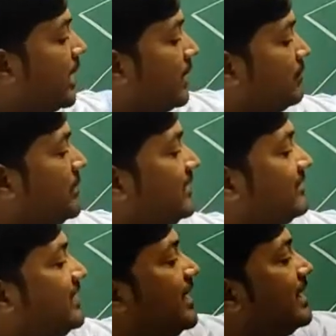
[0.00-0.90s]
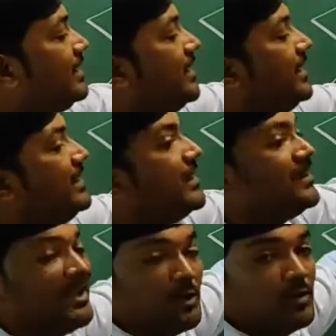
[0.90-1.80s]
And BC and AD
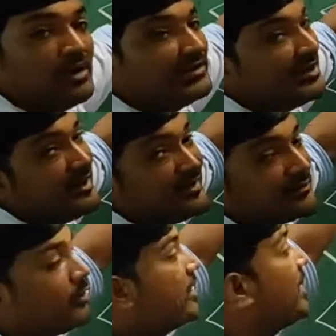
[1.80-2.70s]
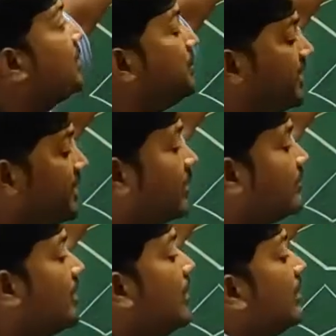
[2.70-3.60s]
are equal, then it is not a kite,
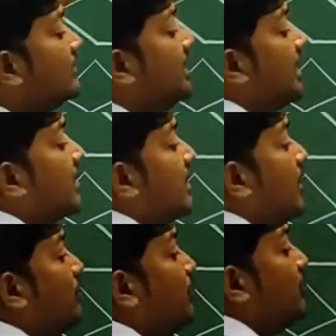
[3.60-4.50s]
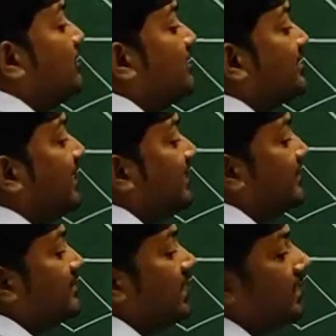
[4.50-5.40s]
because they are opposite sides.
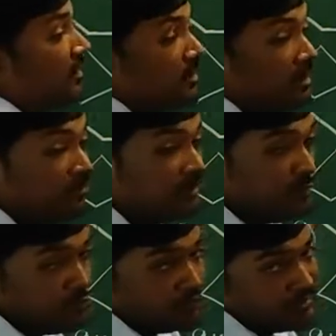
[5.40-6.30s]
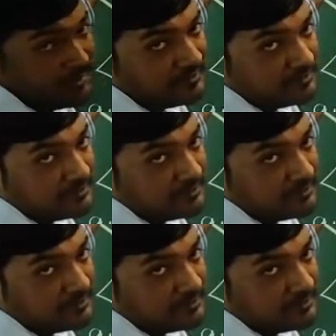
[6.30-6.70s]
They are not consecutive sides.